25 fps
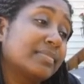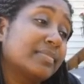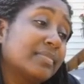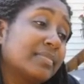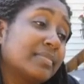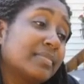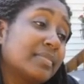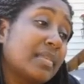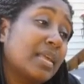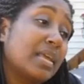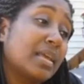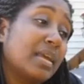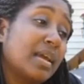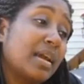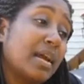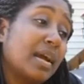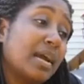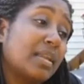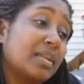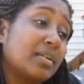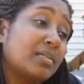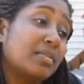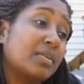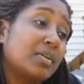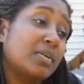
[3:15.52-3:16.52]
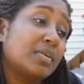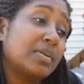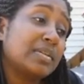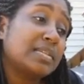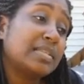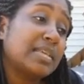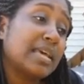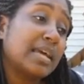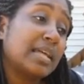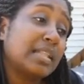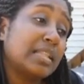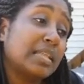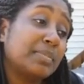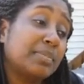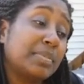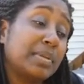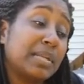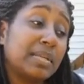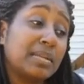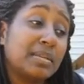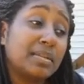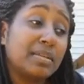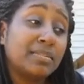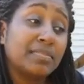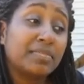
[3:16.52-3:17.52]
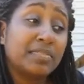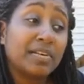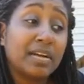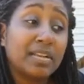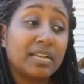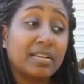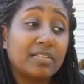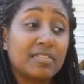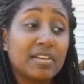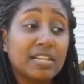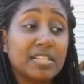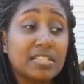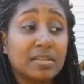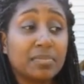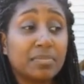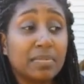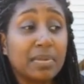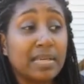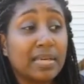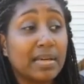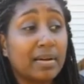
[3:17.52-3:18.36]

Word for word: I don't know exactly, but I did find the recipe.